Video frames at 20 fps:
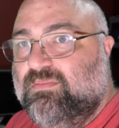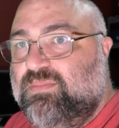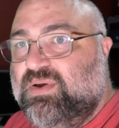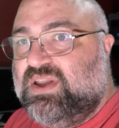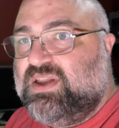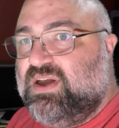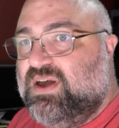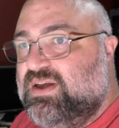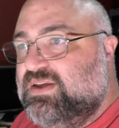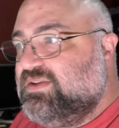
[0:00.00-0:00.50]

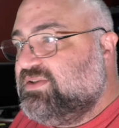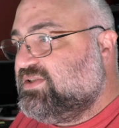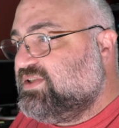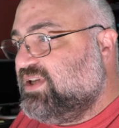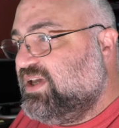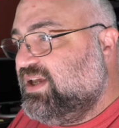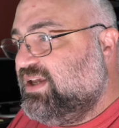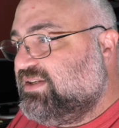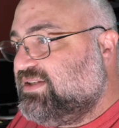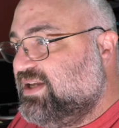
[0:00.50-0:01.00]

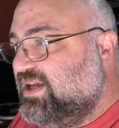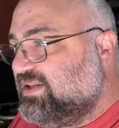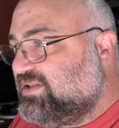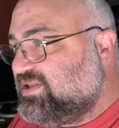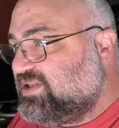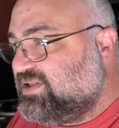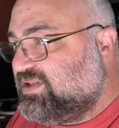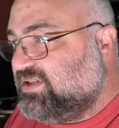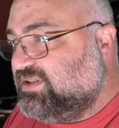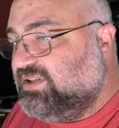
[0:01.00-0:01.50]
because
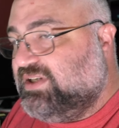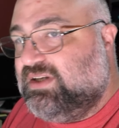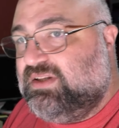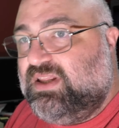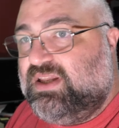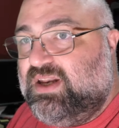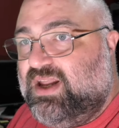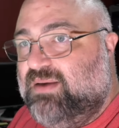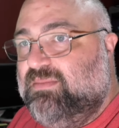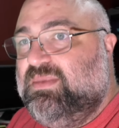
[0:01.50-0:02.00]
it's
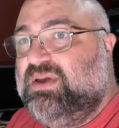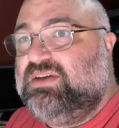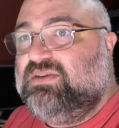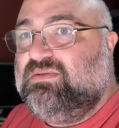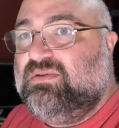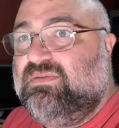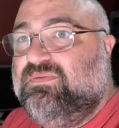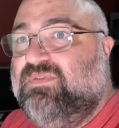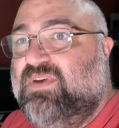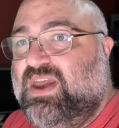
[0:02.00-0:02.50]
clearly not meant
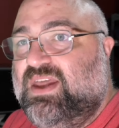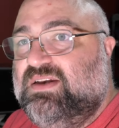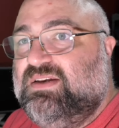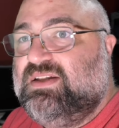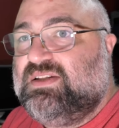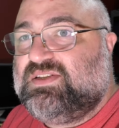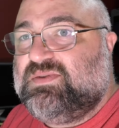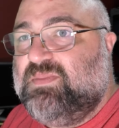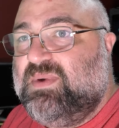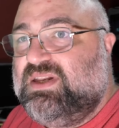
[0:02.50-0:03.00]
to offend.
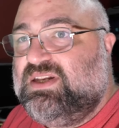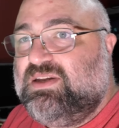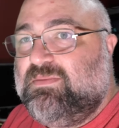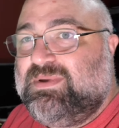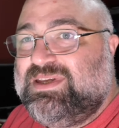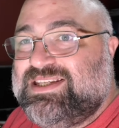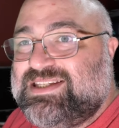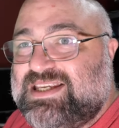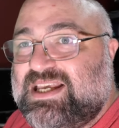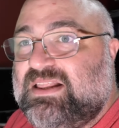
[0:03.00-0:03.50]
It's meant to
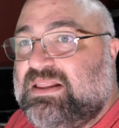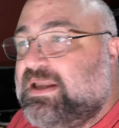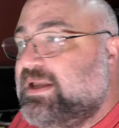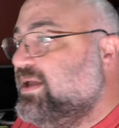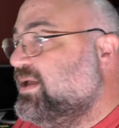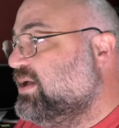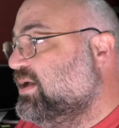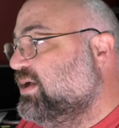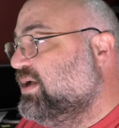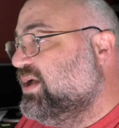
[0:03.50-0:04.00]
be
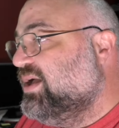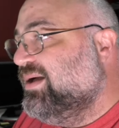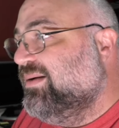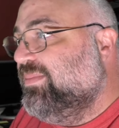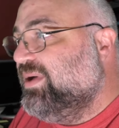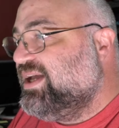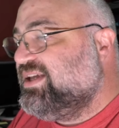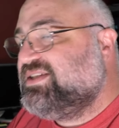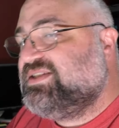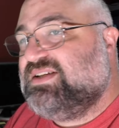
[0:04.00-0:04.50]
silly
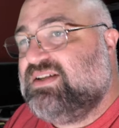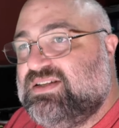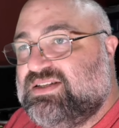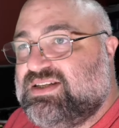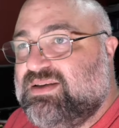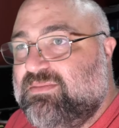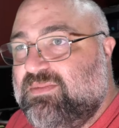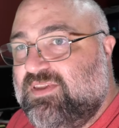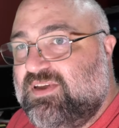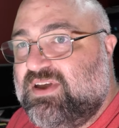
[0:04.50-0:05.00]
based on
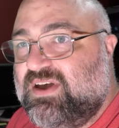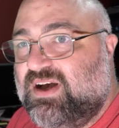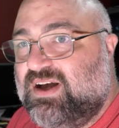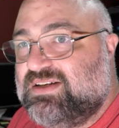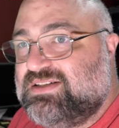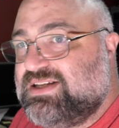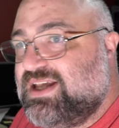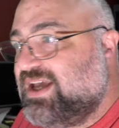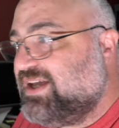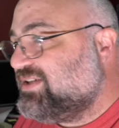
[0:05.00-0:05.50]
some of the
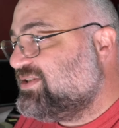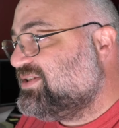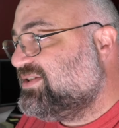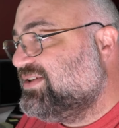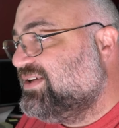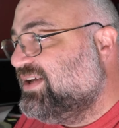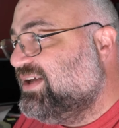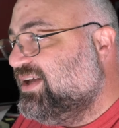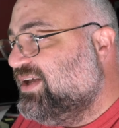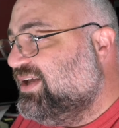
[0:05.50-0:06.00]
context.
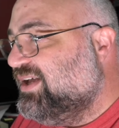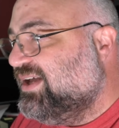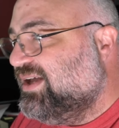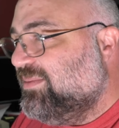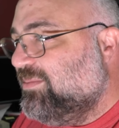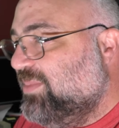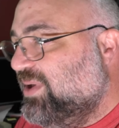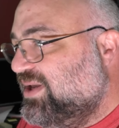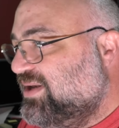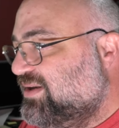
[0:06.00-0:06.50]

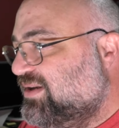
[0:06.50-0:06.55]
But